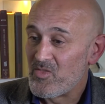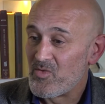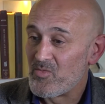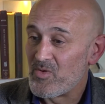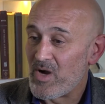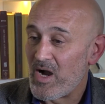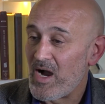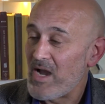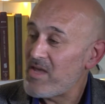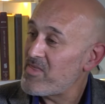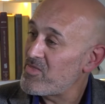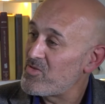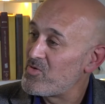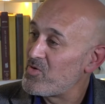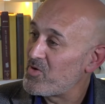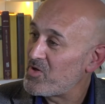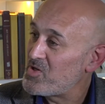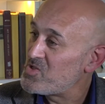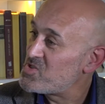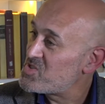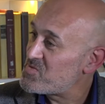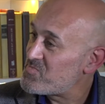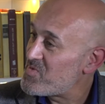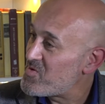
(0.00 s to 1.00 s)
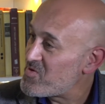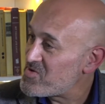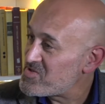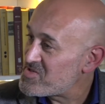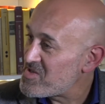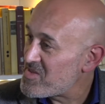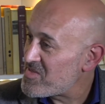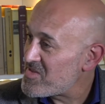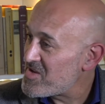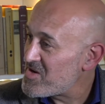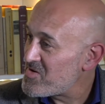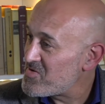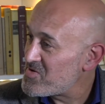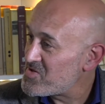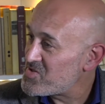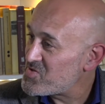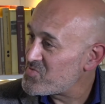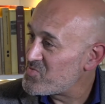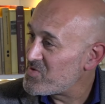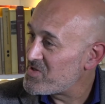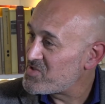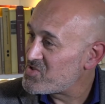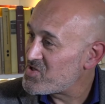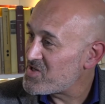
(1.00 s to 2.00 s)
I thought conspiracy
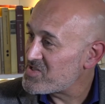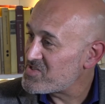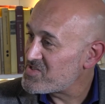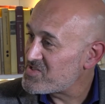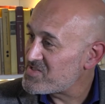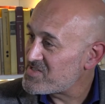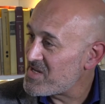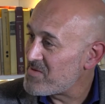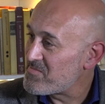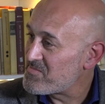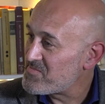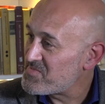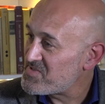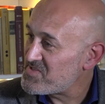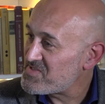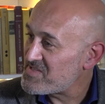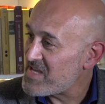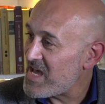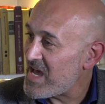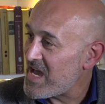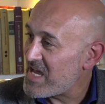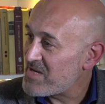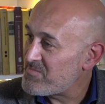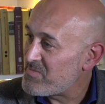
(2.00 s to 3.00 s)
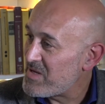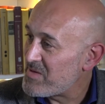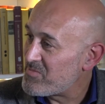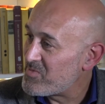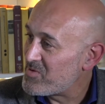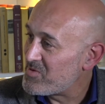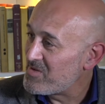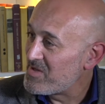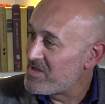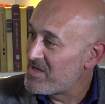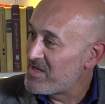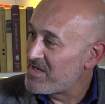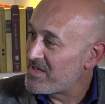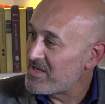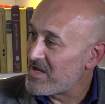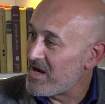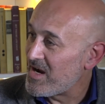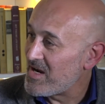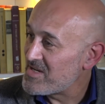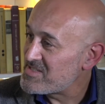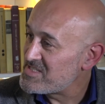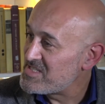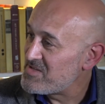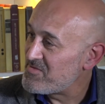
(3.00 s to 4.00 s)
theorists were just some sad people,
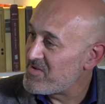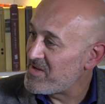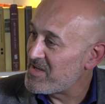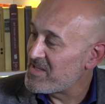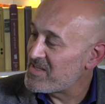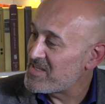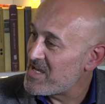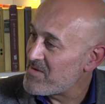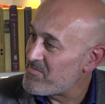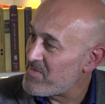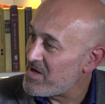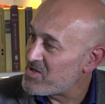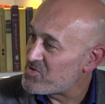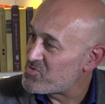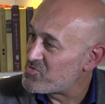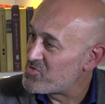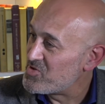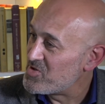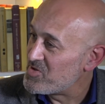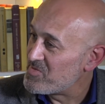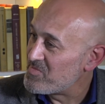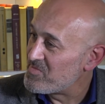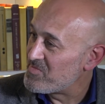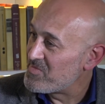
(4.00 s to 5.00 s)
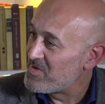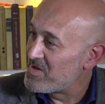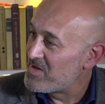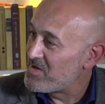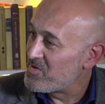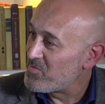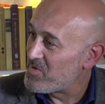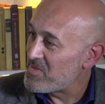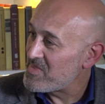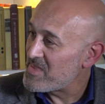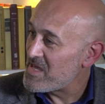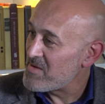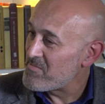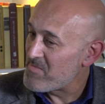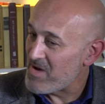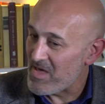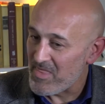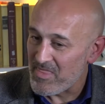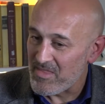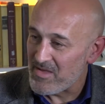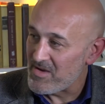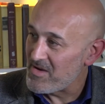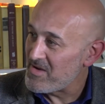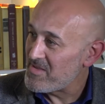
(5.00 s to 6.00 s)
guys living in their bedroom with their
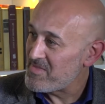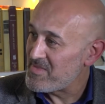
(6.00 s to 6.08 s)
mother.